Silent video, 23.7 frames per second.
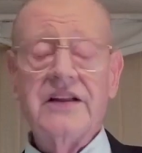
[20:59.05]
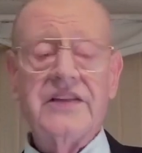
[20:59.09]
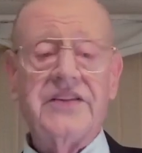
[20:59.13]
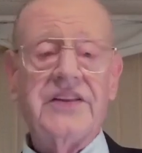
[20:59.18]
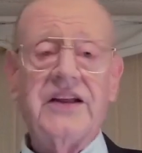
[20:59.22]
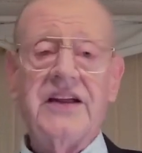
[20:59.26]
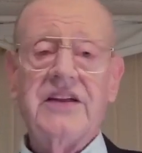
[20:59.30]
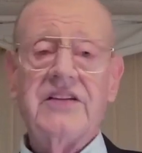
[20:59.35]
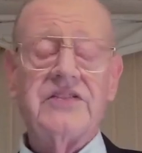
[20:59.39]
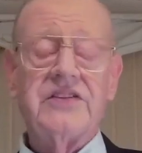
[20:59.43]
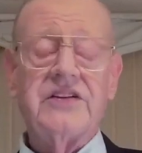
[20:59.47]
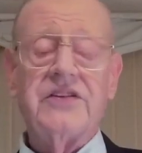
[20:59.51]

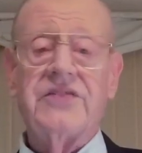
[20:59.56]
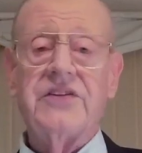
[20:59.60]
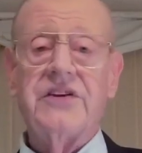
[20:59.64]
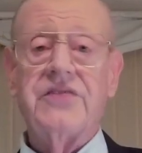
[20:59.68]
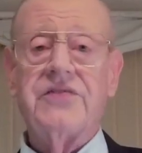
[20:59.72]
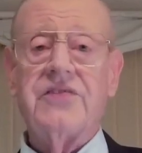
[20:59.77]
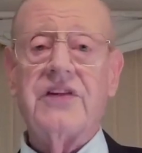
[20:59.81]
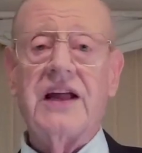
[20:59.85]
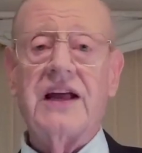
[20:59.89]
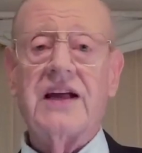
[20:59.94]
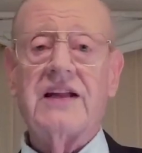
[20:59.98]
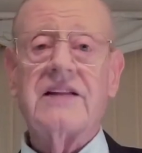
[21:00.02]
things that
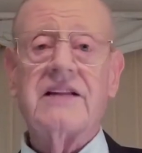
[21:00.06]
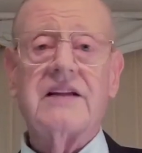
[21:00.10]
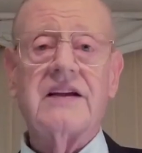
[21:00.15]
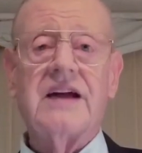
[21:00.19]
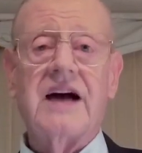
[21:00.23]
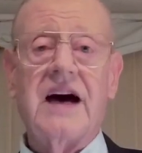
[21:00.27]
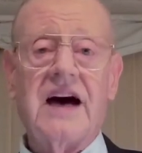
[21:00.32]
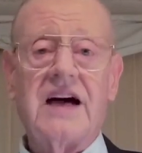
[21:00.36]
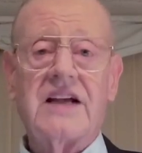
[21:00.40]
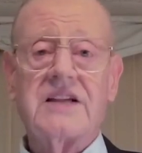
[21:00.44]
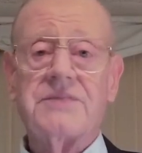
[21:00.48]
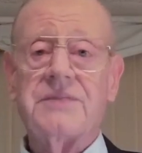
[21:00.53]
reflect the
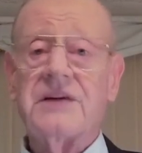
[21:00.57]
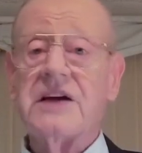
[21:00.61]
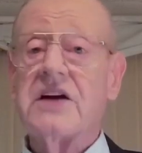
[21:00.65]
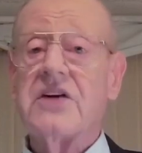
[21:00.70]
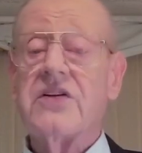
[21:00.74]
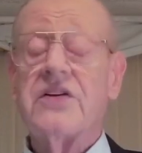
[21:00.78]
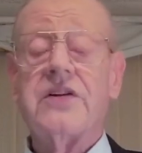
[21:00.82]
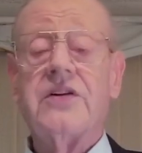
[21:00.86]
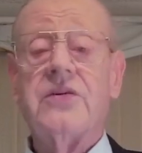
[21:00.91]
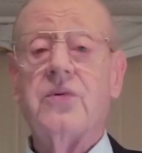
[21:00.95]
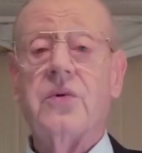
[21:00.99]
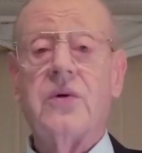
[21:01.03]
cosmic
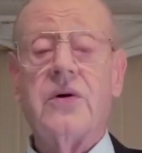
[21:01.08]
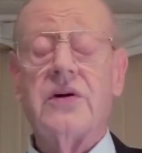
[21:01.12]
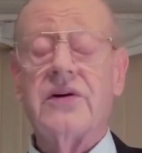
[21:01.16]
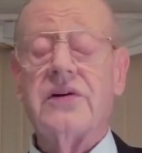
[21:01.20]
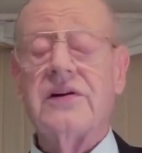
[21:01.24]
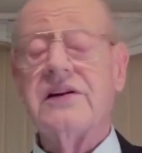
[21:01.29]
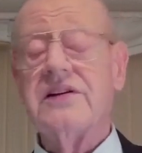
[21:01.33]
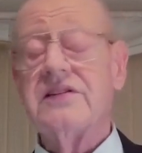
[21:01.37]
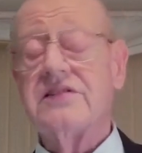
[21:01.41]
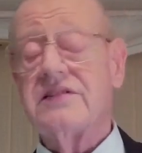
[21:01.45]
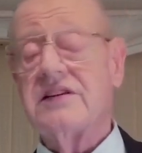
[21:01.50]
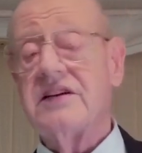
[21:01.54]
or the
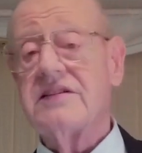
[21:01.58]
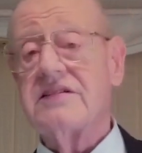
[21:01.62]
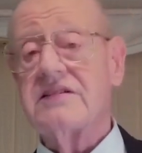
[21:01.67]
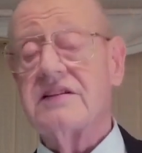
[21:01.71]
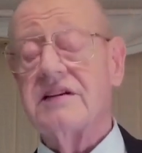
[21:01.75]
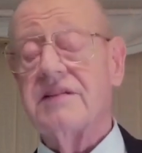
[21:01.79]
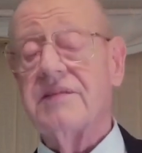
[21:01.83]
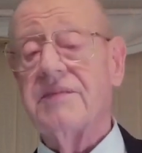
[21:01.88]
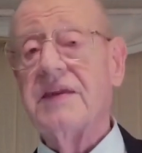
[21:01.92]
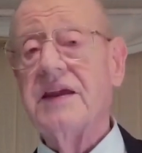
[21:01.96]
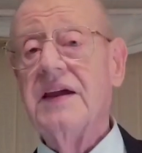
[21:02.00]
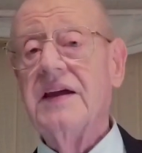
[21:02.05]
worldly
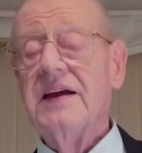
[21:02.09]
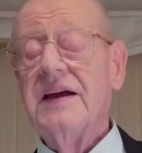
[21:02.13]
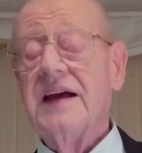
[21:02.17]
system.